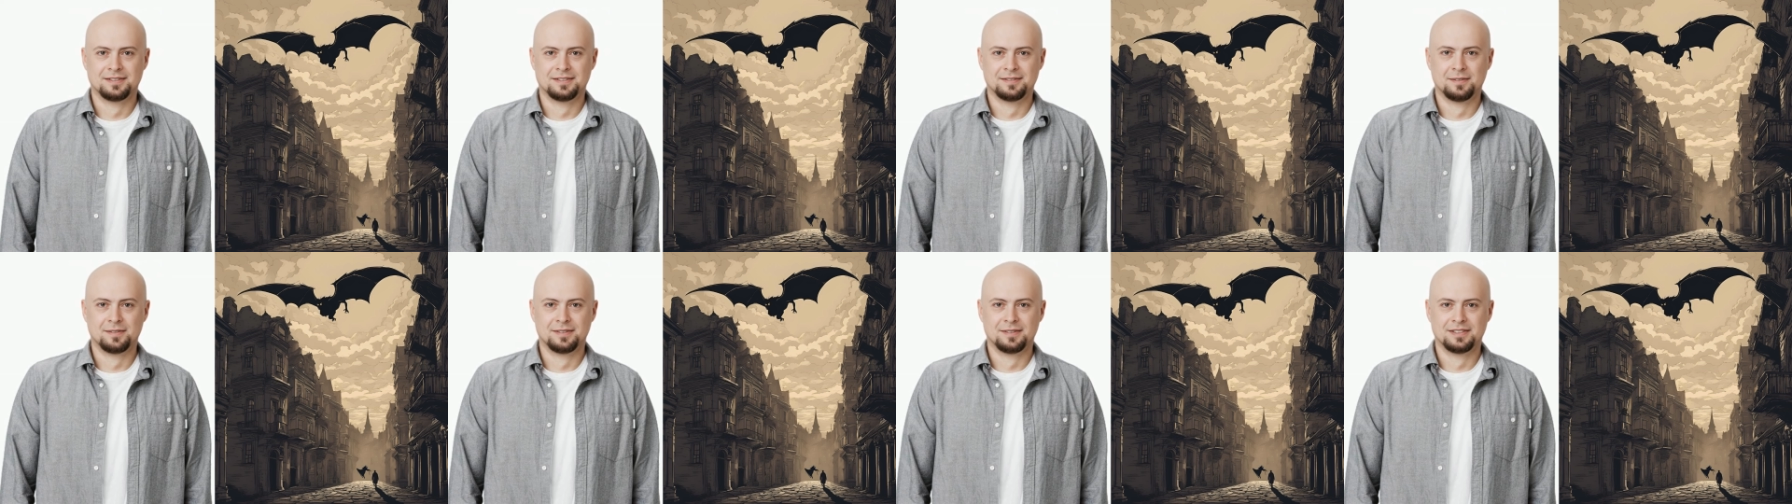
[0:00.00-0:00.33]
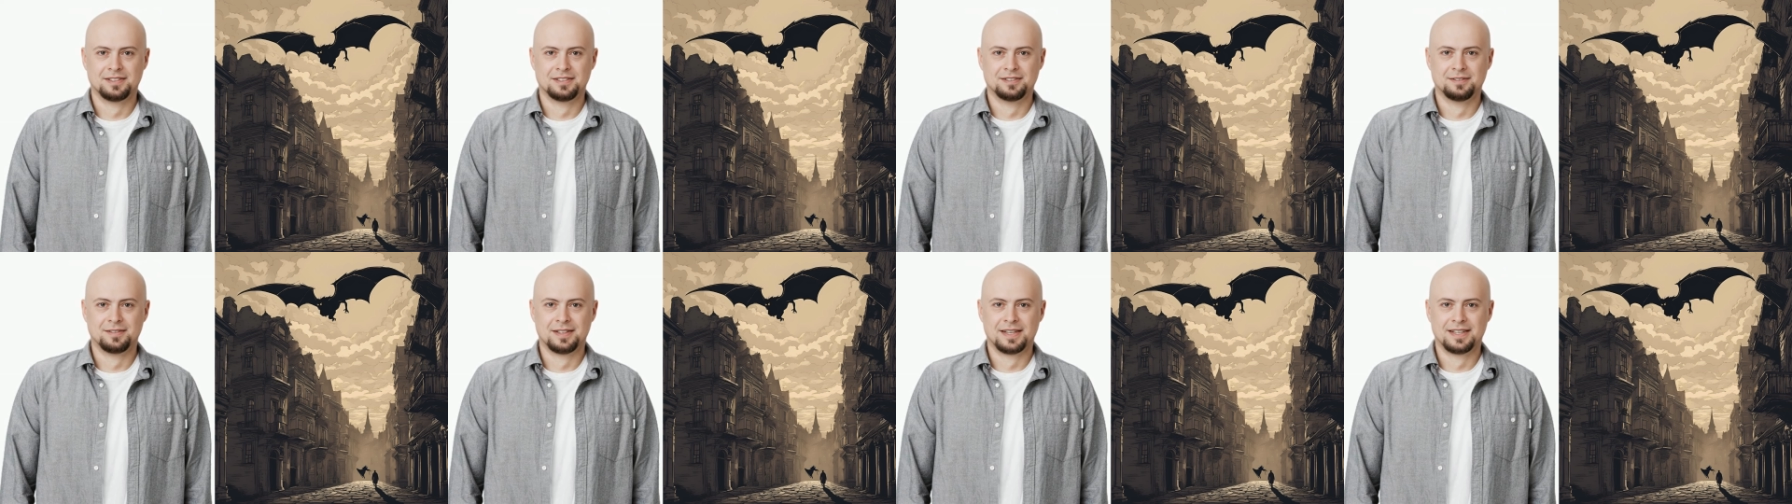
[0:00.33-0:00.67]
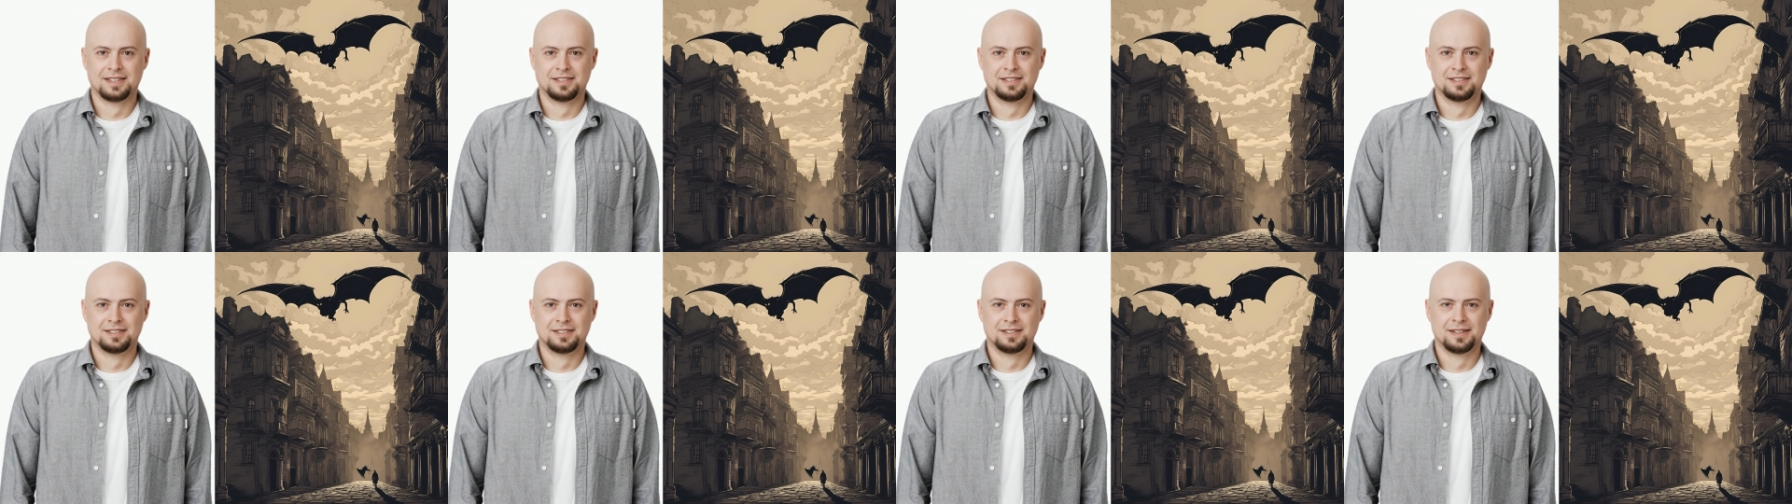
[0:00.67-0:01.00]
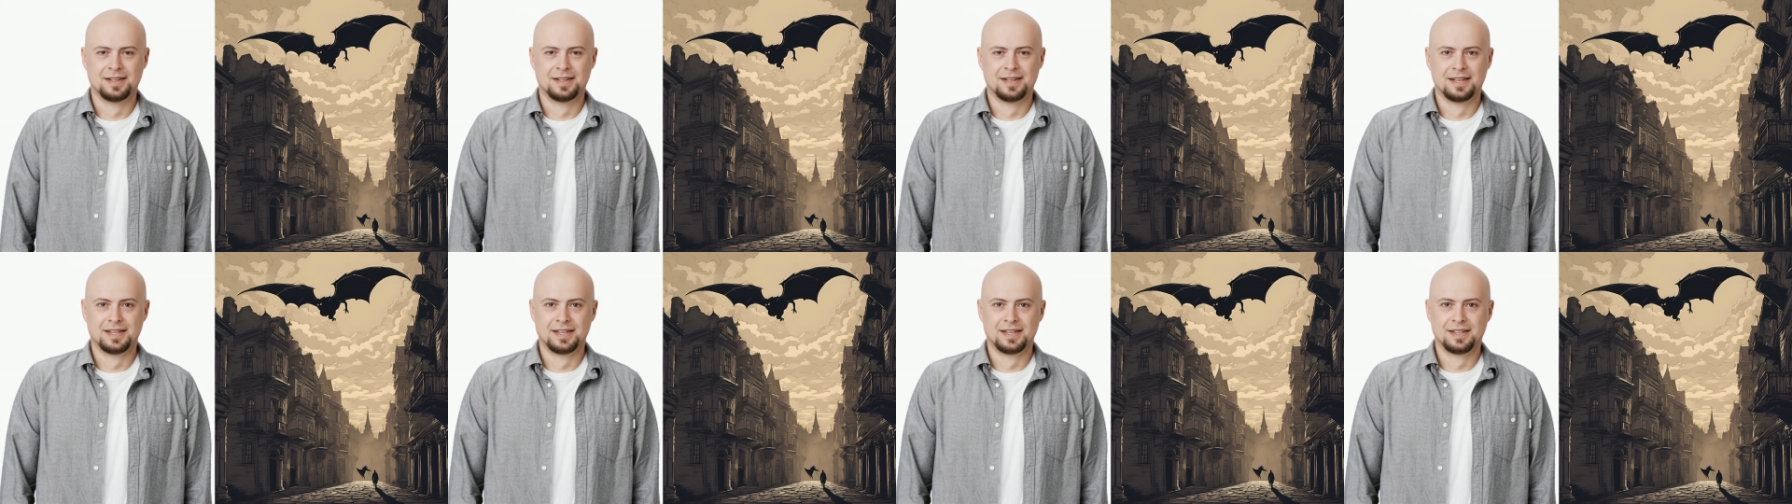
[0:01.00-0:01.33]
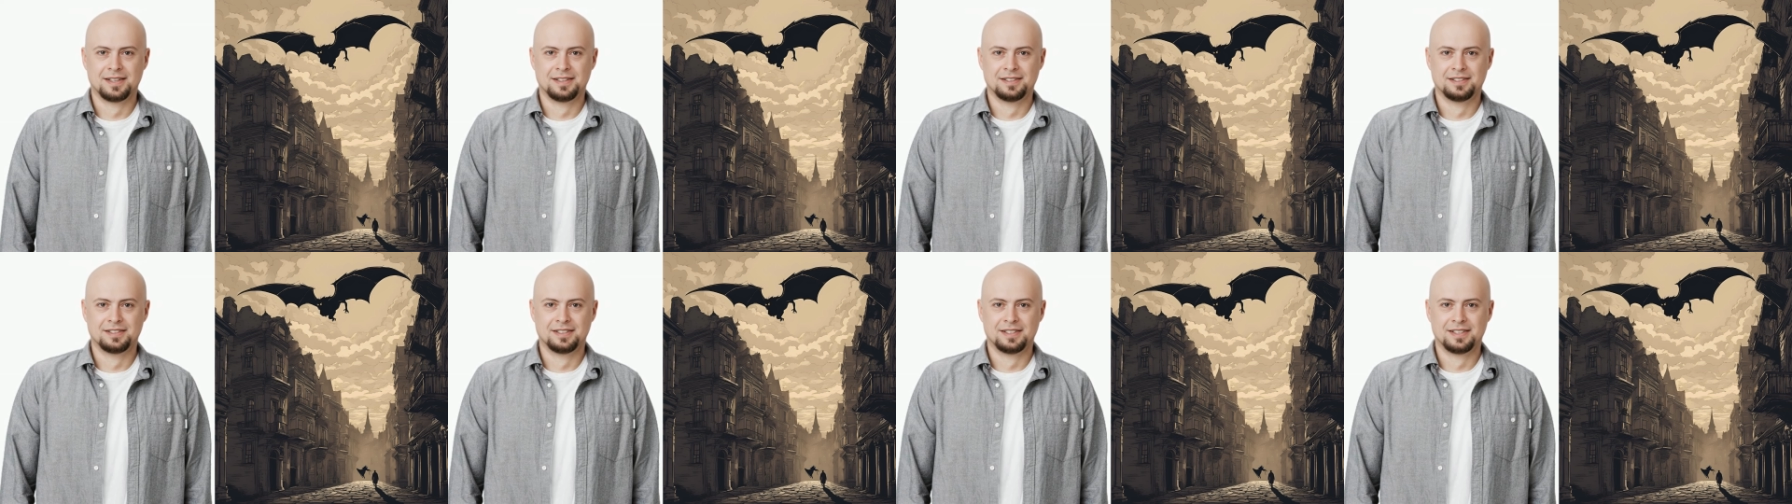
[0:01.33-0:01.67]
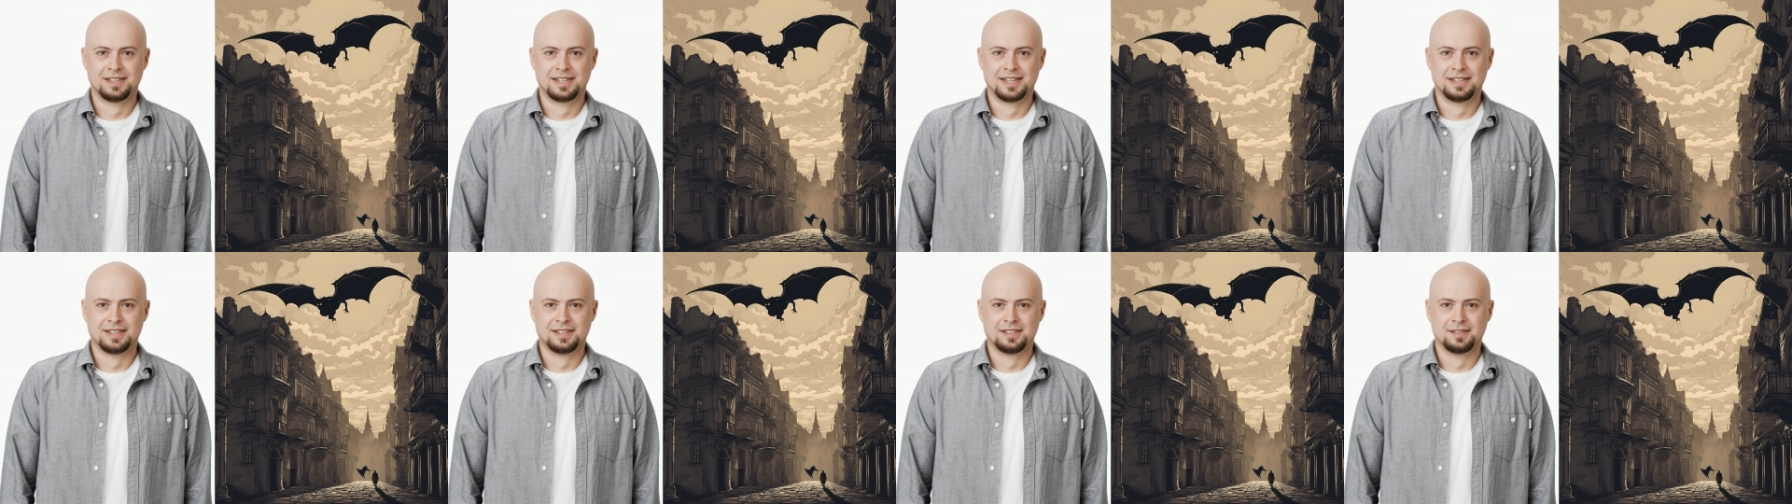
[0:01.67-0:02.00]
through the streets,
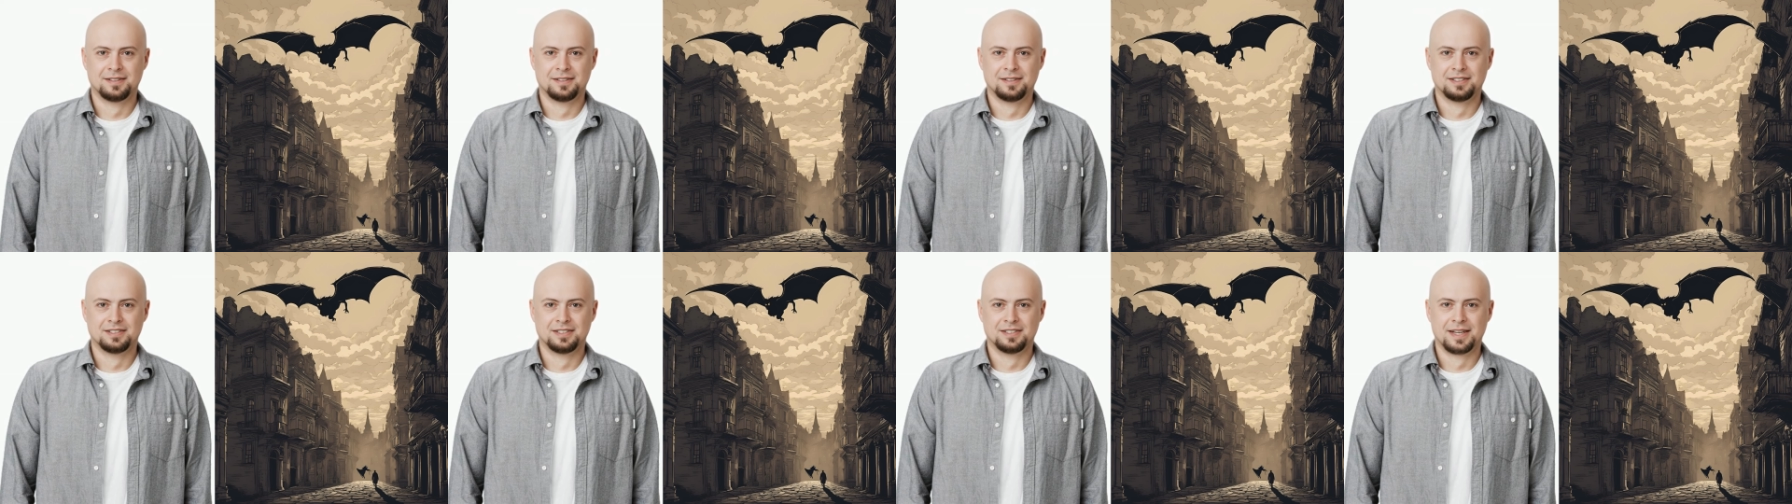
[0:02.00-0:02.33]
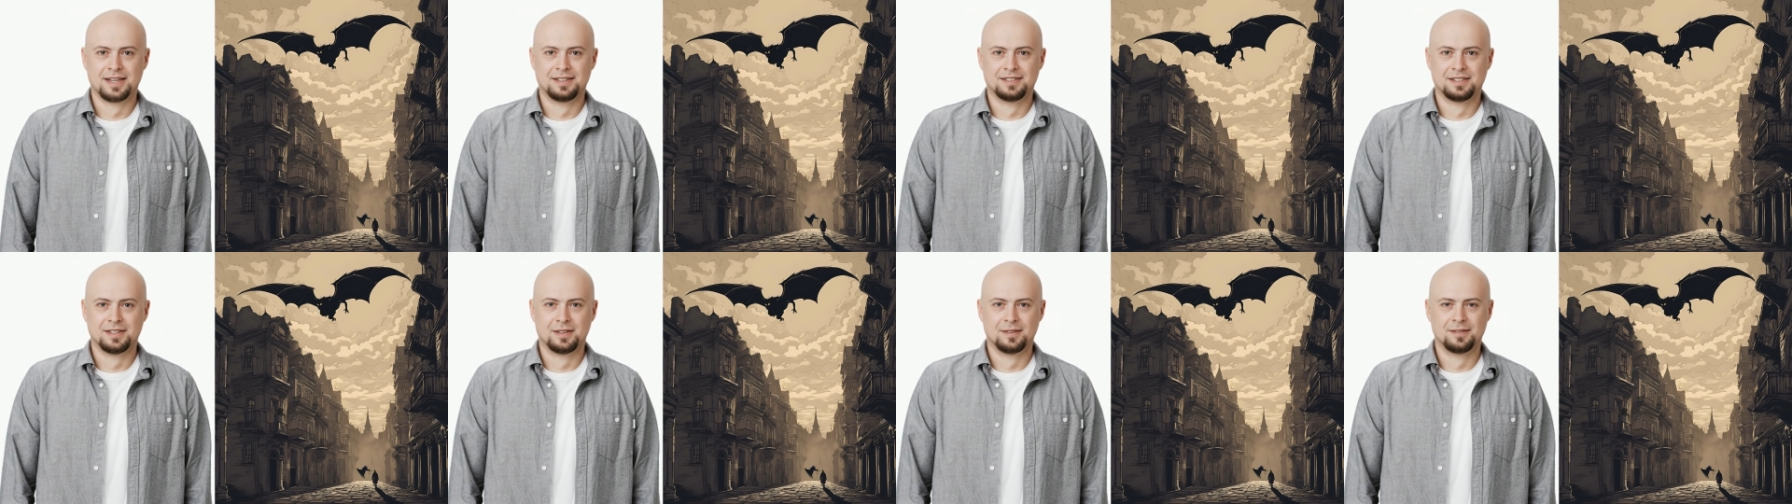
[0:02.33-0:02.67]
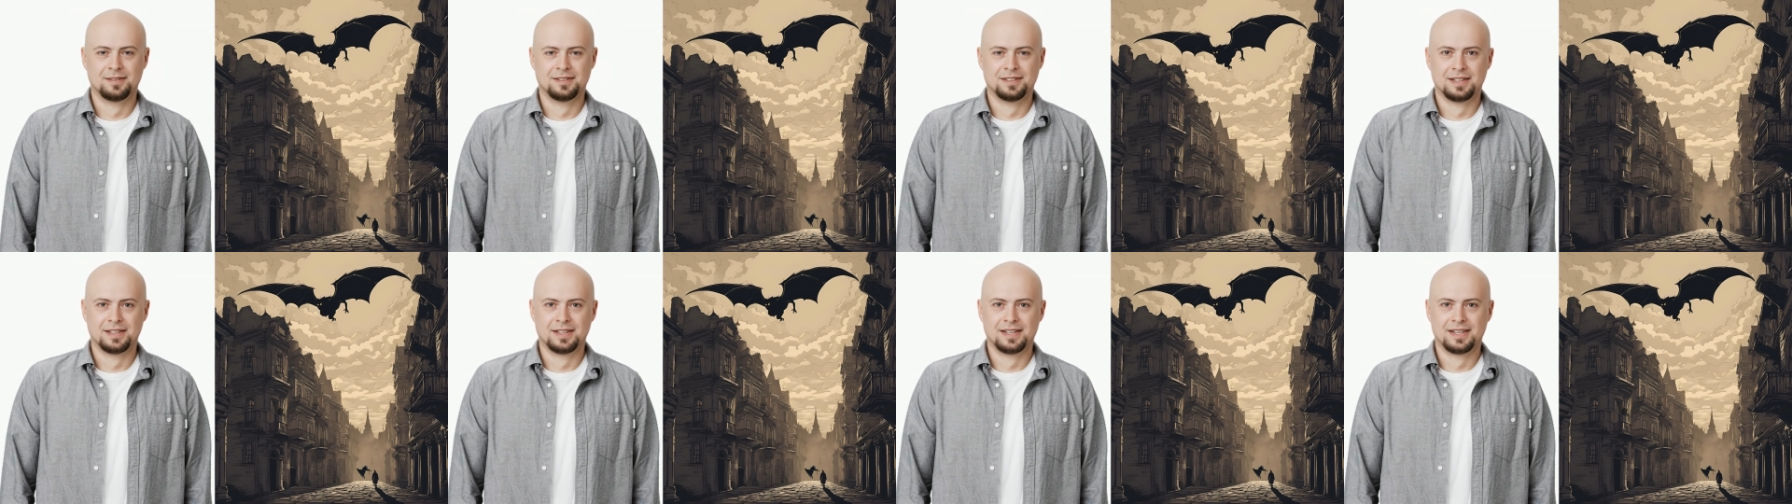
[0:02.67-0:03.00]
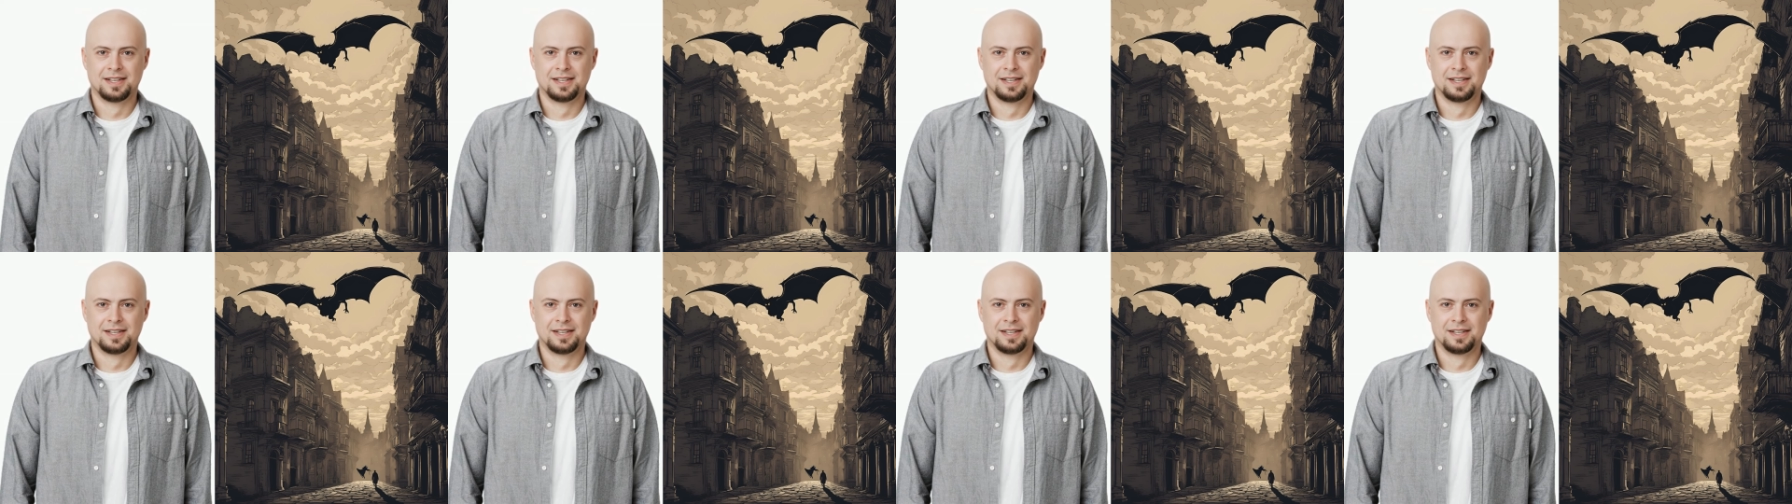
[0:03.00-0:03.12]
sticking to the shadows